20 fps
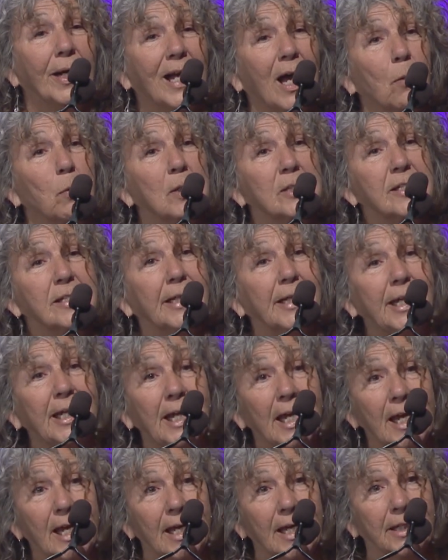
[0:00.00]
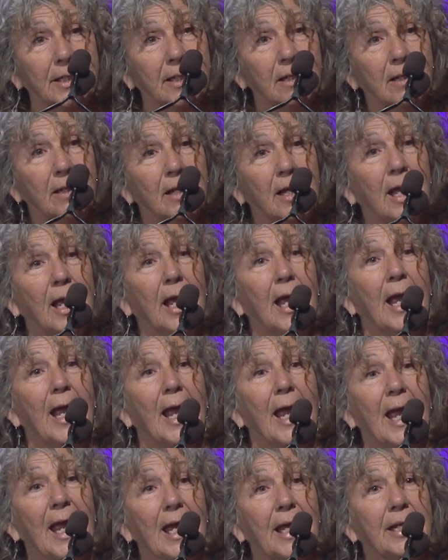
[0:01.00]
I was a kid
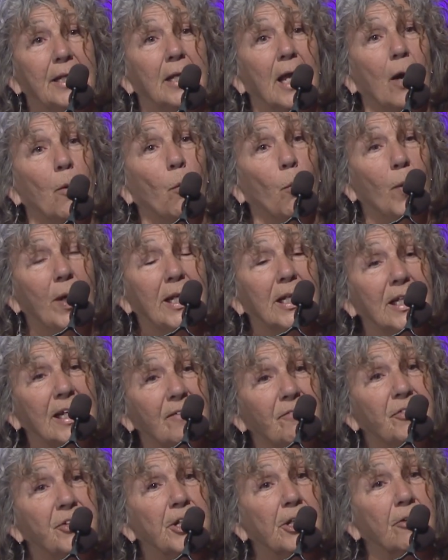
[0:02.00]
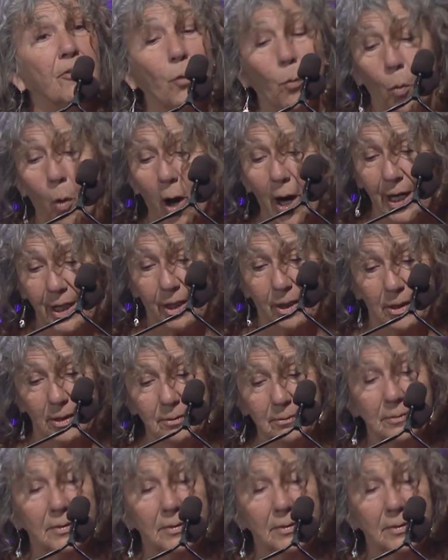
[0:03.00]
and we lived near the water,